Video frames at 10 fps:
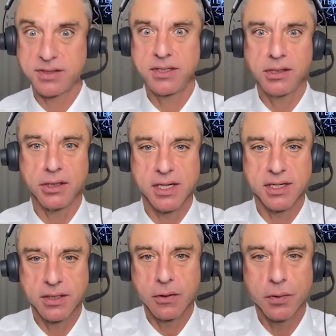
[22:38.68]

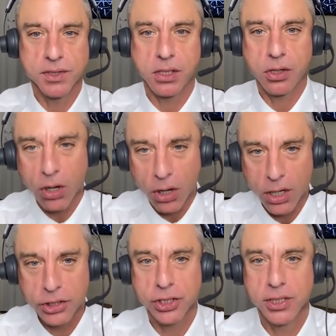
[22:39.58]
series, was a
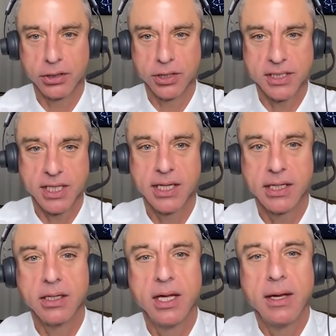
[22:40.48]
cautionary
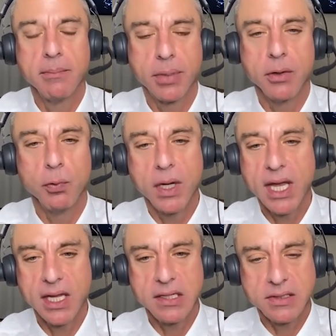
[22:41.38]
tale, but
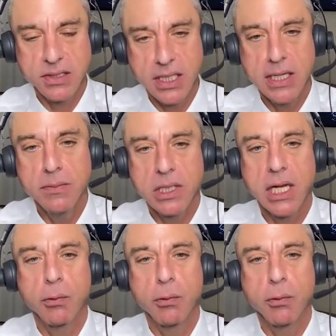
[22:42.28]
it seems like